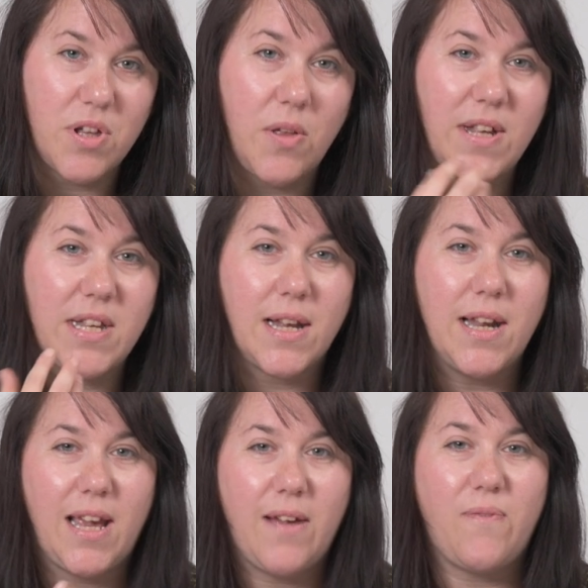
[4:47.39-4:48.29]
So this is
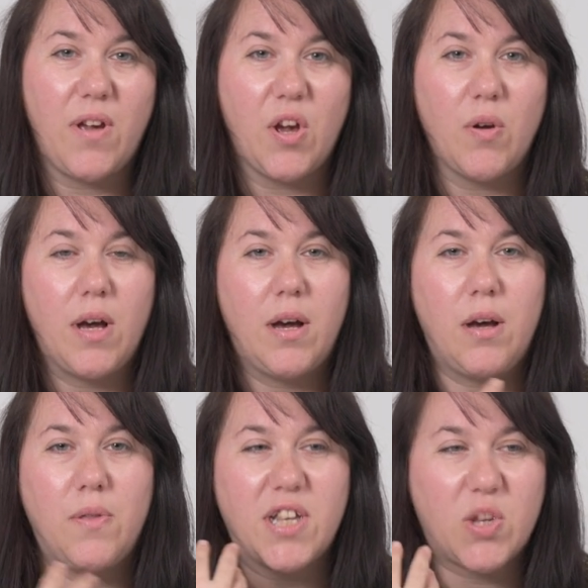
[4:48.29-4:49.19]
going to give you
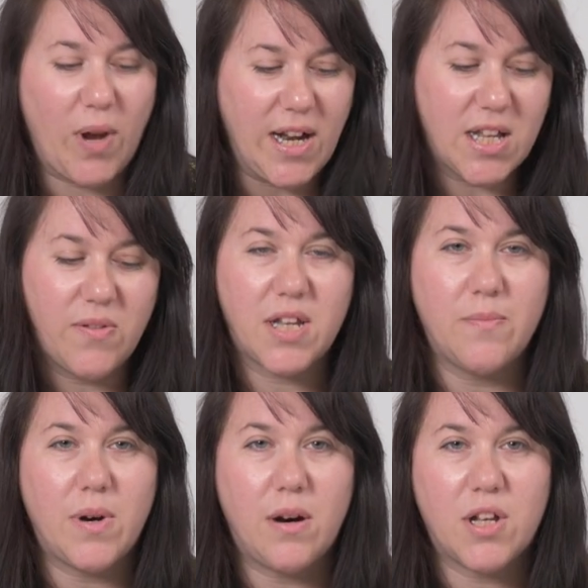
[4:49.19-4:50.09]
the sweetness of the
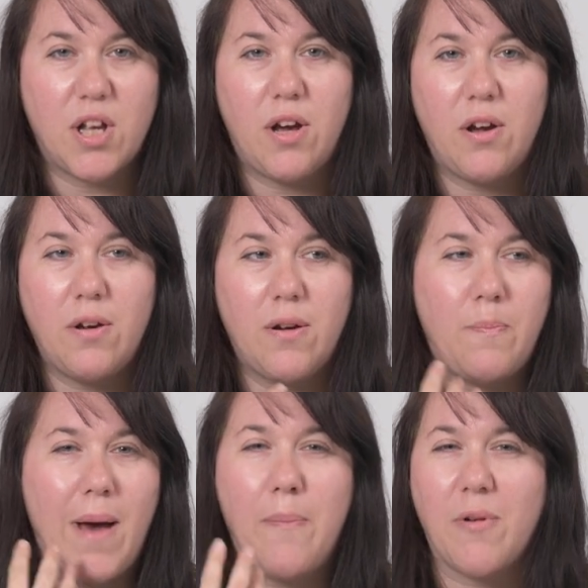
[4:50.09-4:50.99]
tomato, a
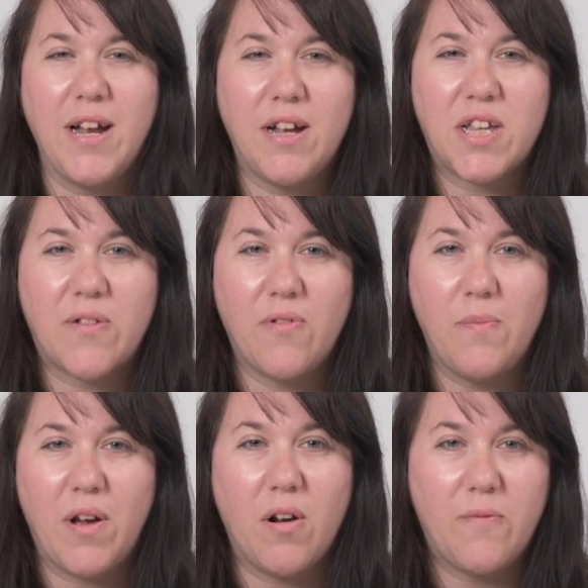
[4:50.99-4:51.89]
pepperiness from
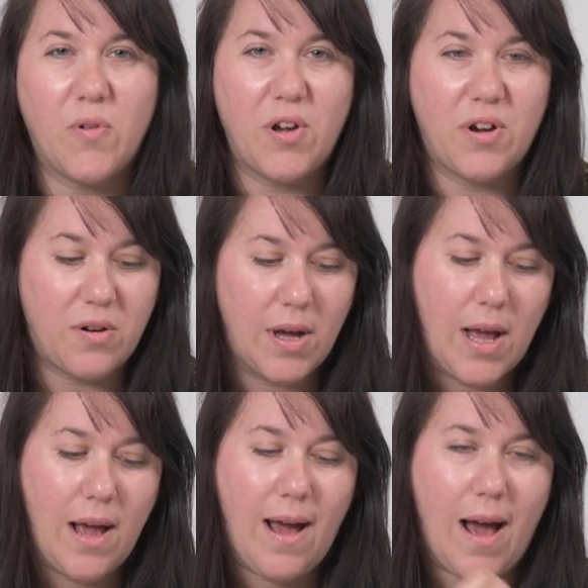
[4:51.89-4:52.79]
the olive oil,
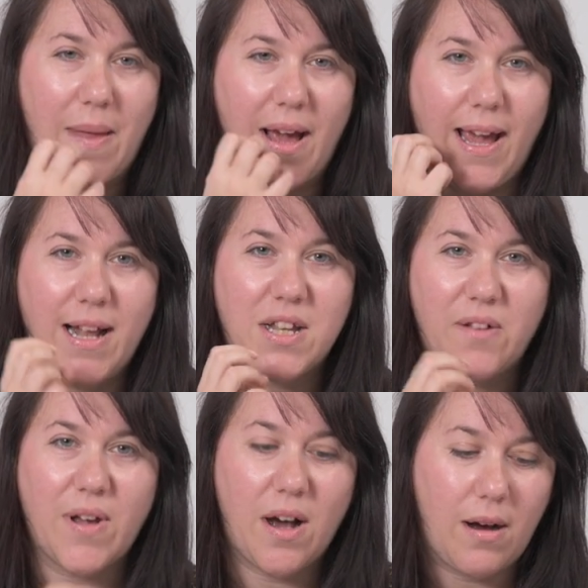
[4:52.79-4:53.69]
and that hint
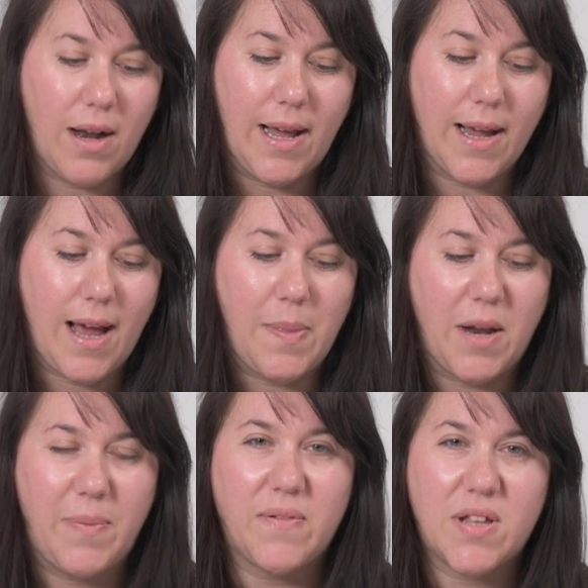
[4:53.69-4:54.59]
of garlic, and then
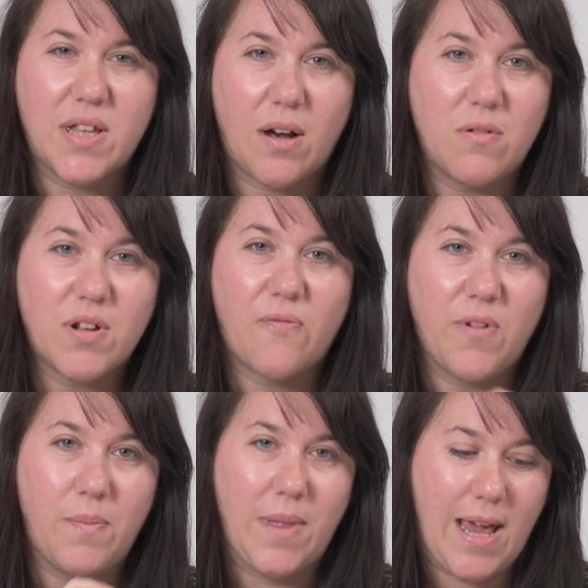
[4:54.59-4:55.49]
a bit of salt
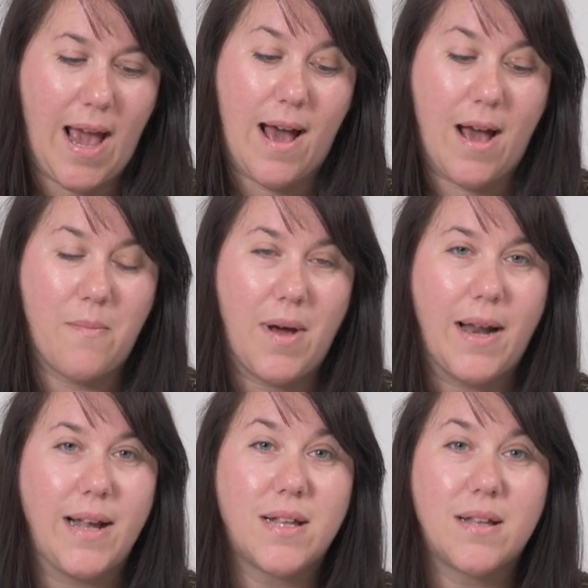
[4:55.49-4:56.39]
from the ham,
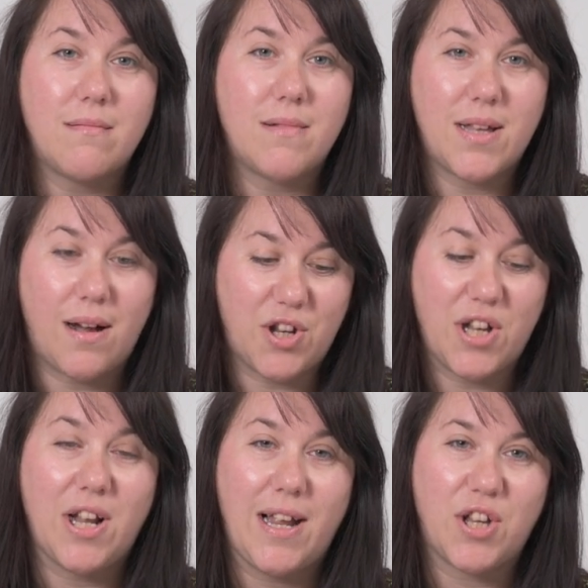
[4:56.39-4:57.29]
and it's such a
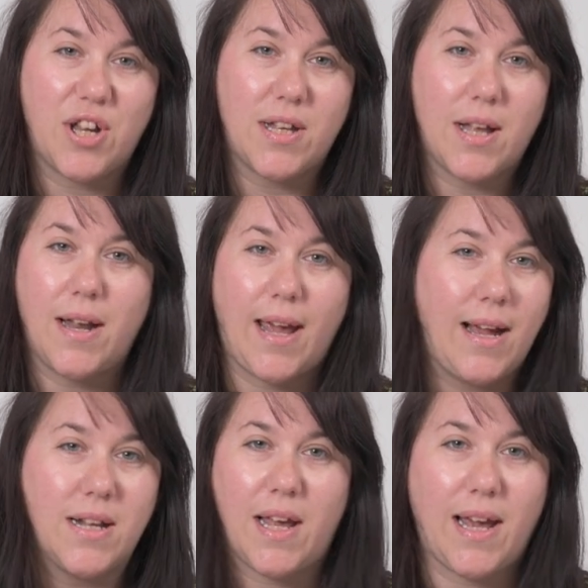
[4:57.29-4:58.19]
delicious and
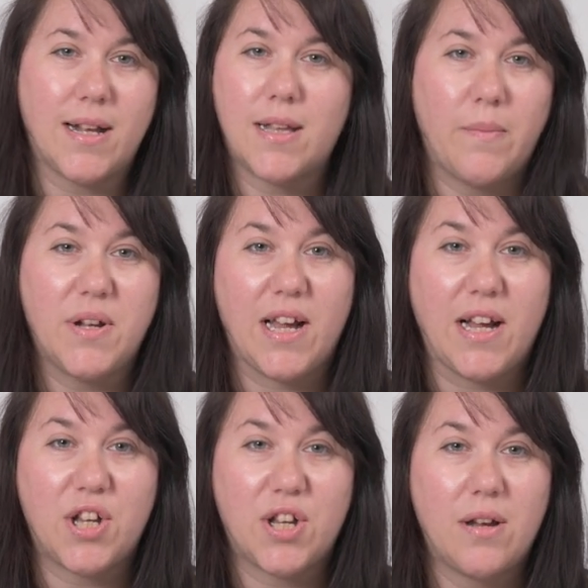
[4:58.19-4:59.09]
easy summer dish.